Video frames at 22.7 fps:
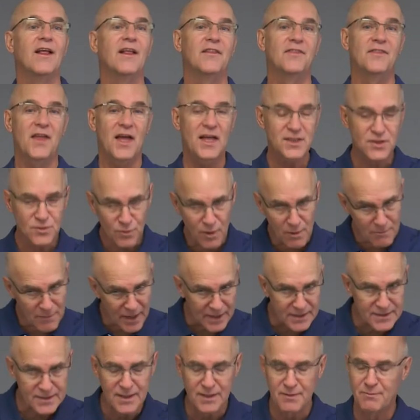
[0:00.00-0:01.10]
That's what
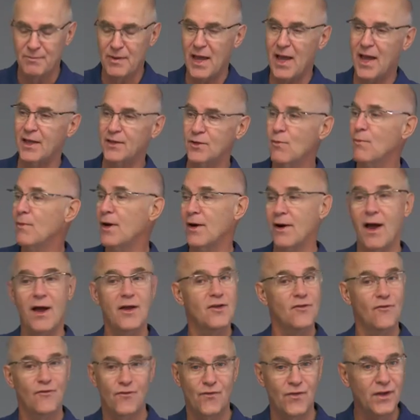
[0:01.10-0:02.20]
makes it bad, no matter how
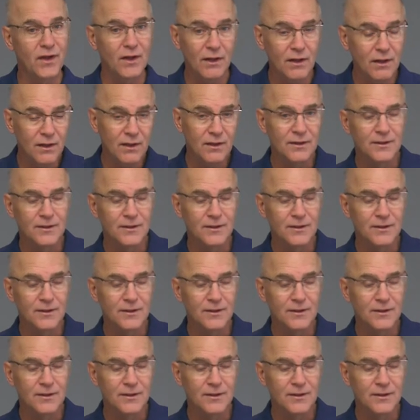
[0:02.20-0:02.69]
you feel.